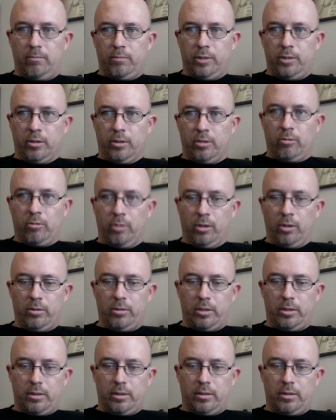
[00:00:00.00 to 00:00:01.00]
do a
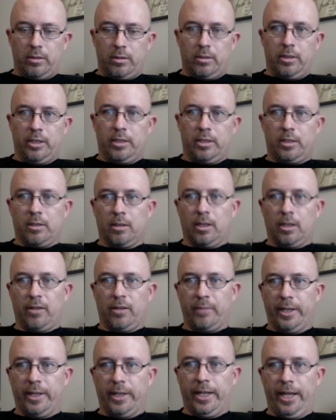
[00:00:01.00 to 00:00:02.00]
quote and start off
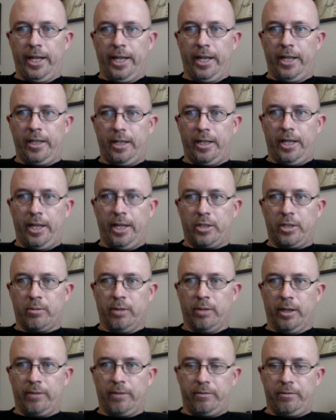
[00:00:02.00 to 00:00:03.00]
my
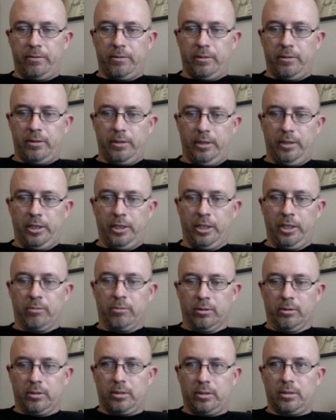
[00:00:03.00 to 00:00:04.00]
ahref
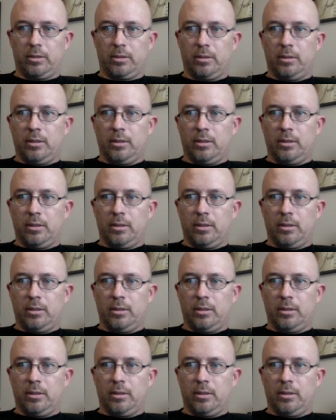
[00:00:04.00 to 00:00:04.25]
equals